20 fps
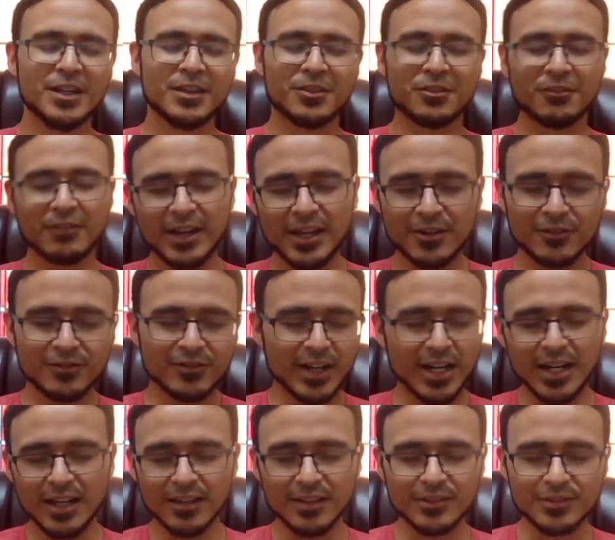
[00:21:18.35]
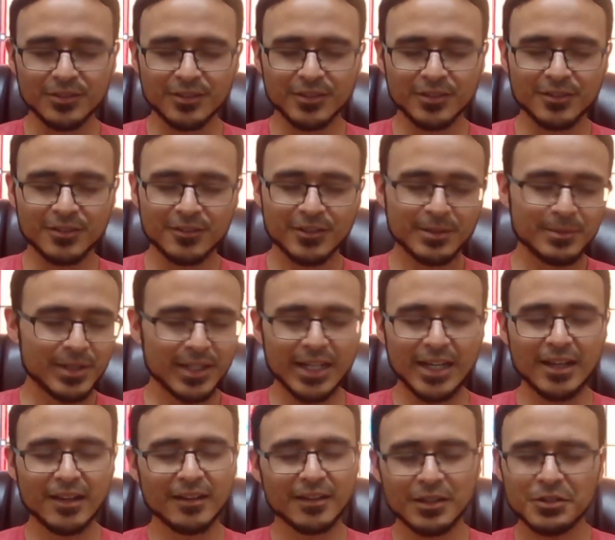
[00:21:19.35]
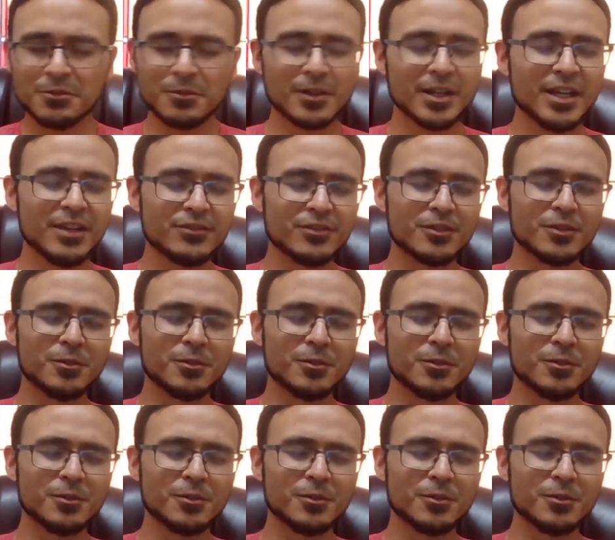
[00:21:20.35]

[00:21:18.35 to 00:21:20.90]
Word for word: threat or violence or criminality or whatever,